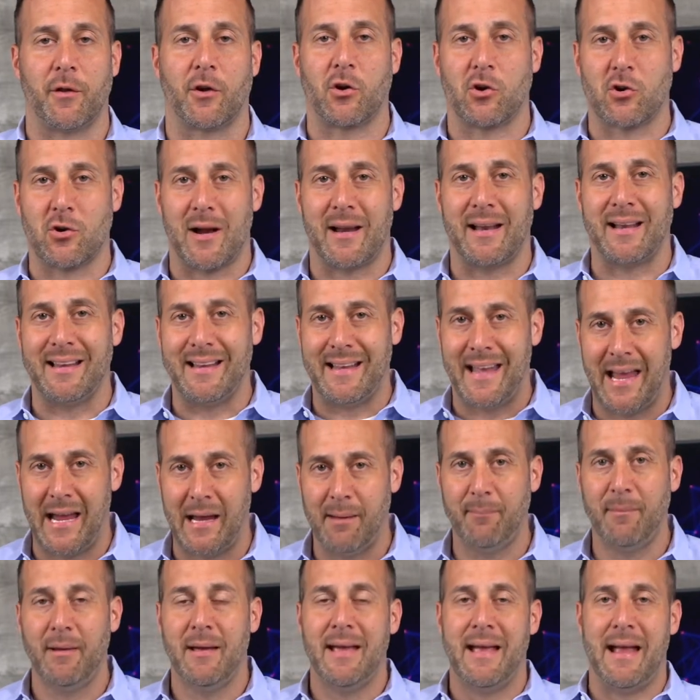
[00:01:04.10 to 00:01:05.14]
Credit
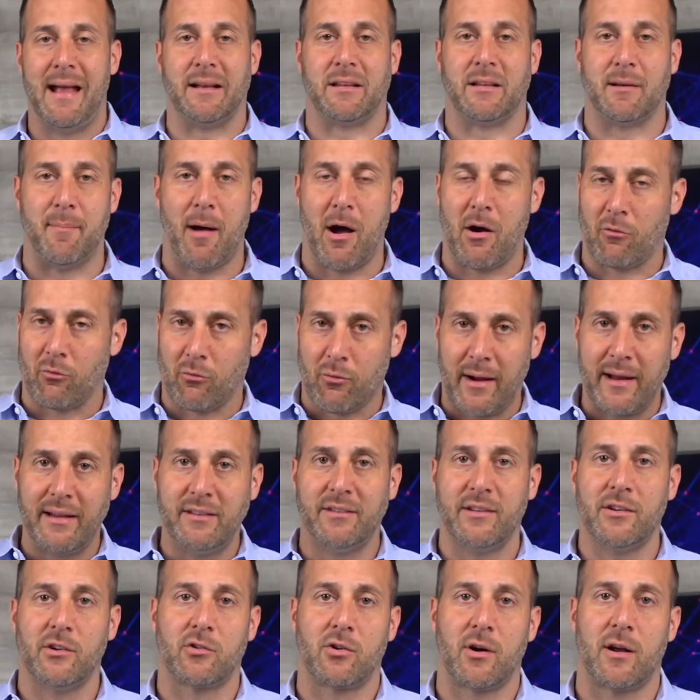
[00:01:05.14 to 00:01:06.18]
Game. It's about
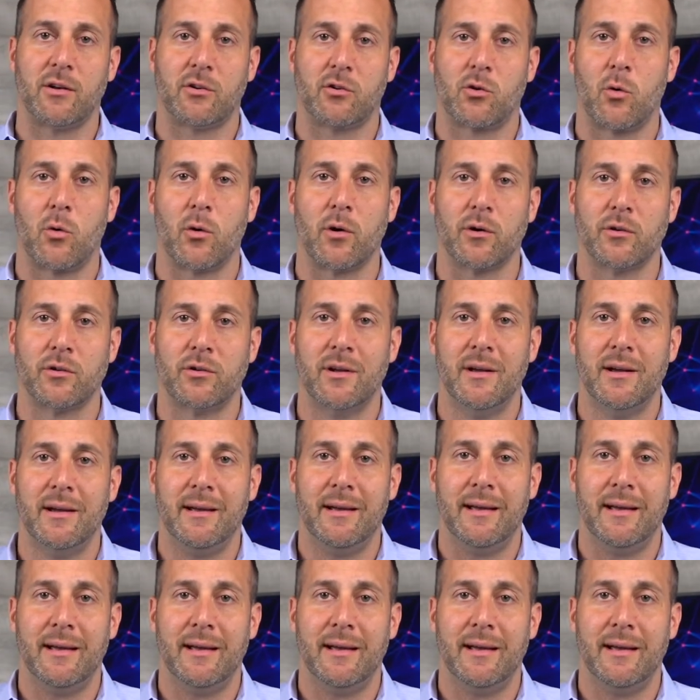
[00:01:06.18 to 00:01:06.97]
raising credit scores.